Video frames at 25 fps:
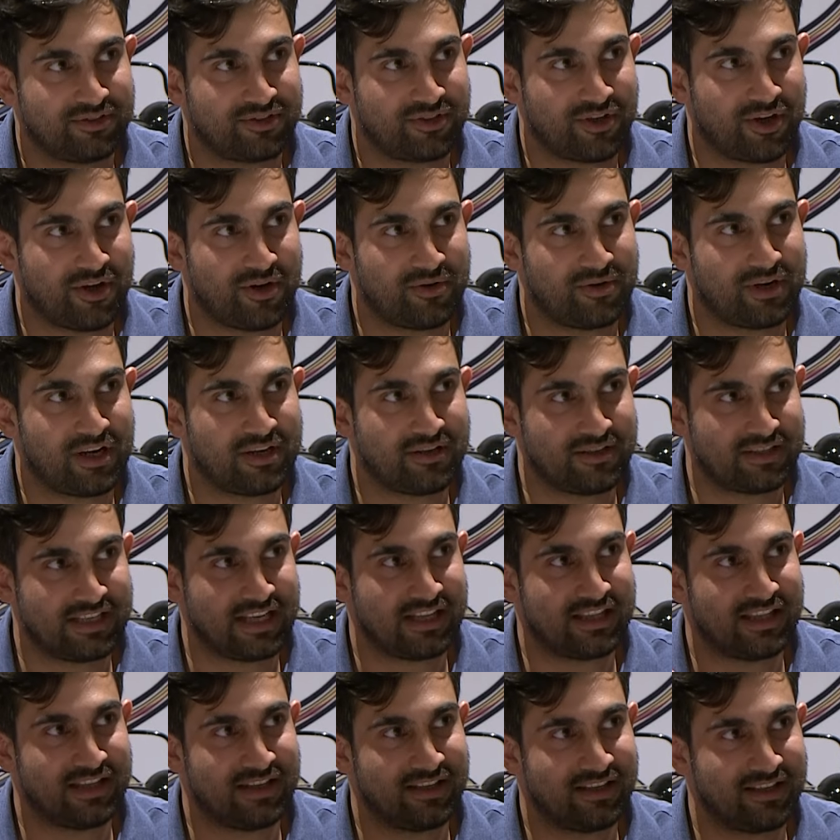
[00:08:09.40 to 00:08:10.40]
So like you
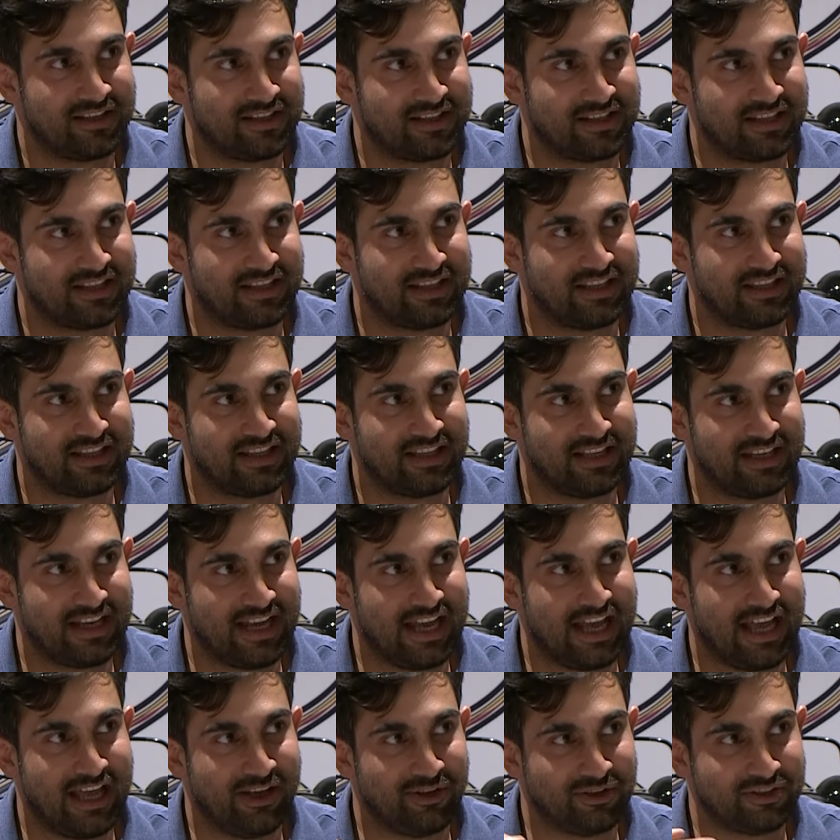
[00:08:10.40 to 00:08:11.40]
said, the
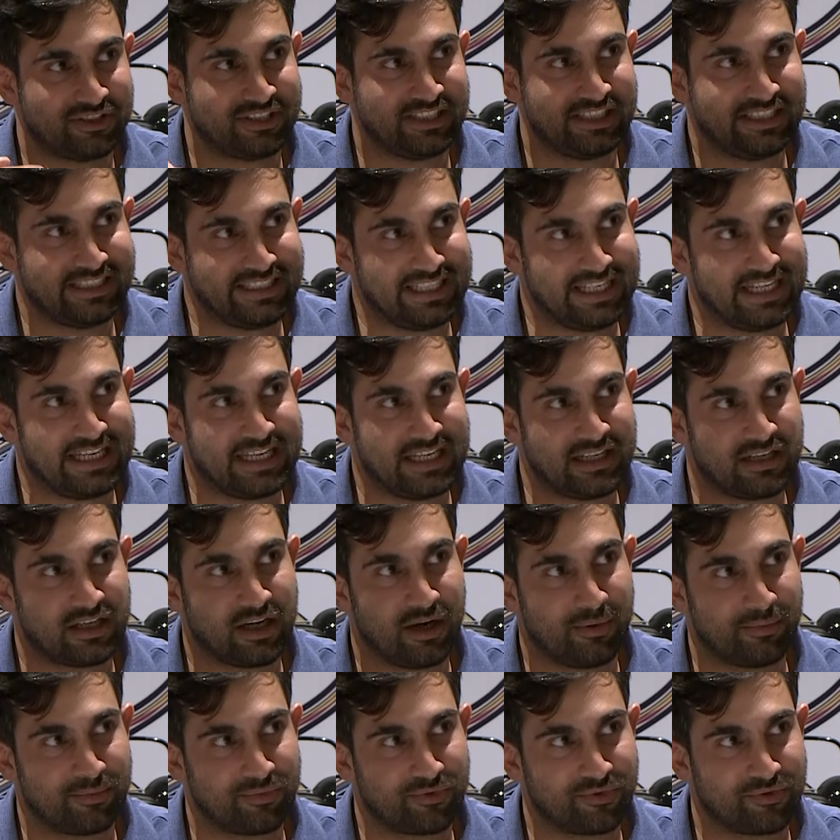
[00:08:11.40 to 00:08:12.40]
LCD
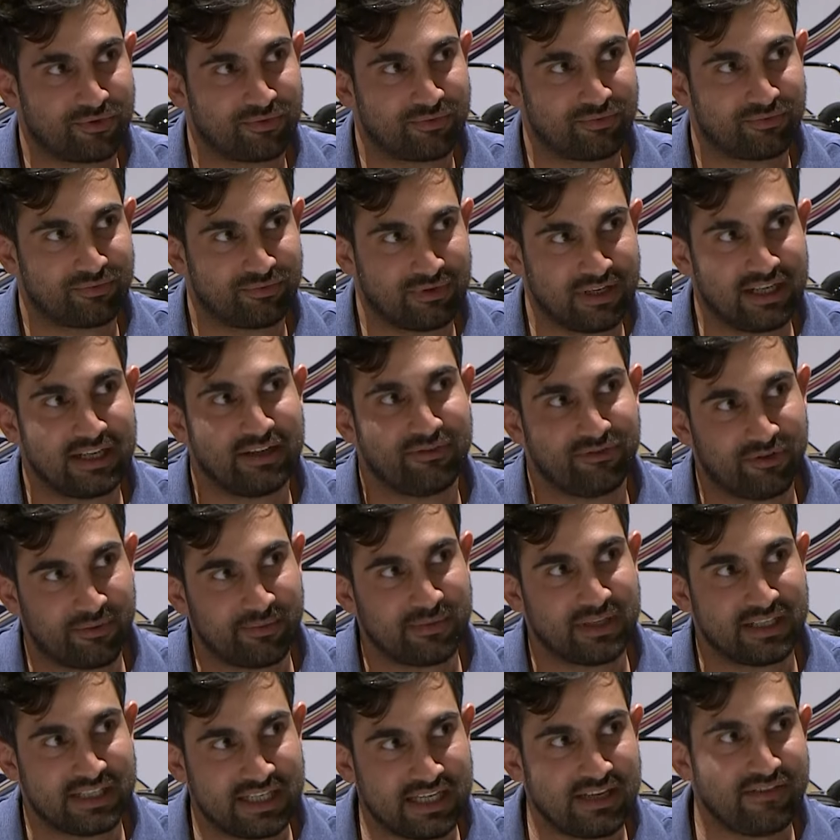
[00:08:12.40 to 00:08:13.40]
comes really from
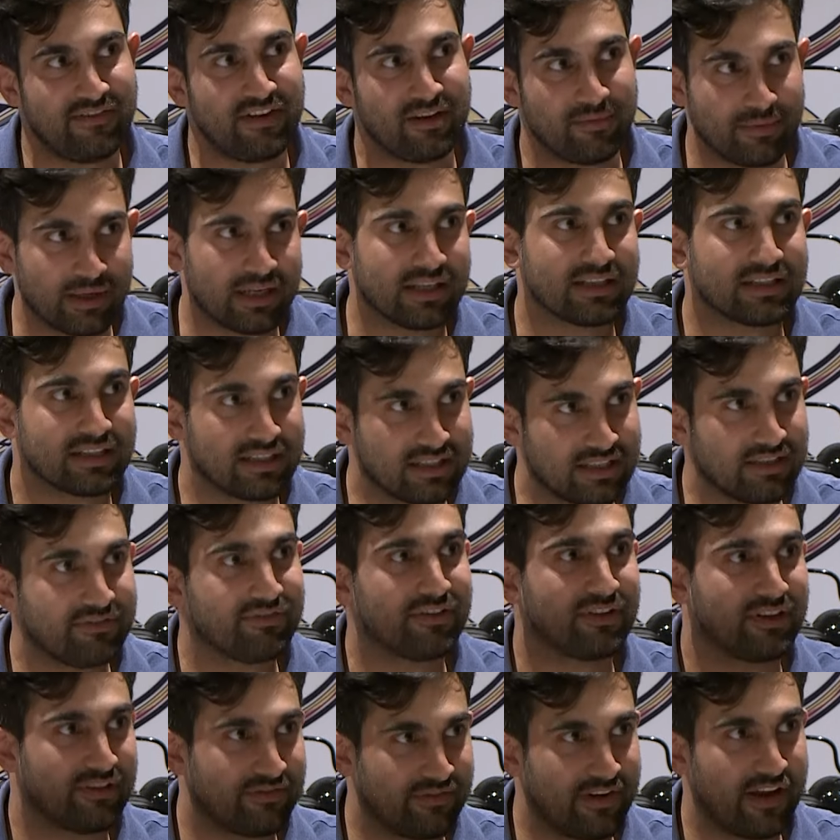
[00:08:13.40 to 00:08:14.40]
the TV, but it's a
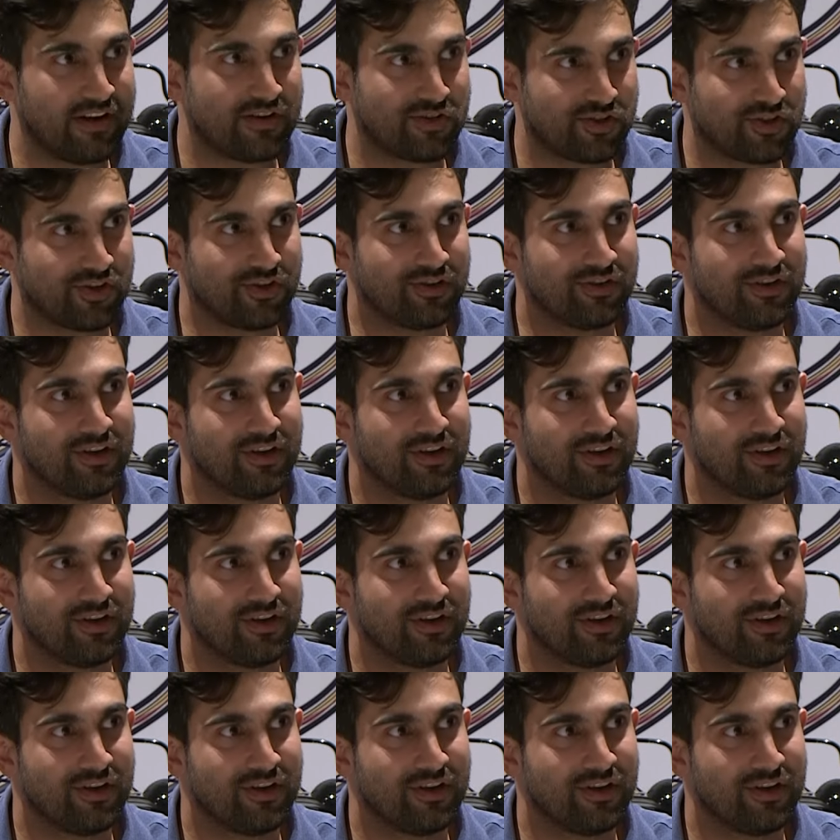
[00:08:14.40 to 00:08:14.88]
different invention.